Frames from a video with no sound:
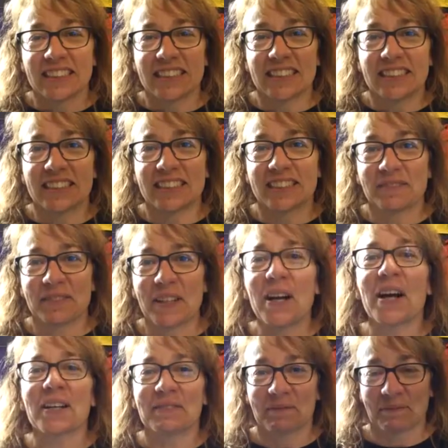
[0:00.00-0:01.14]
Hi, what
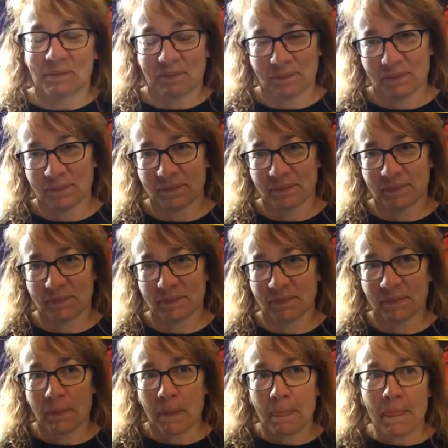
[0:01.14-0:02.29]
does ambition mean
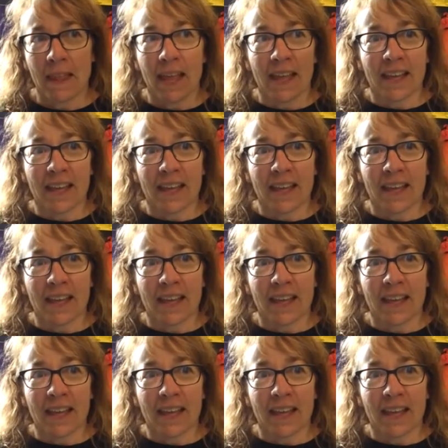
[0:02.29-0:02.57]
to you?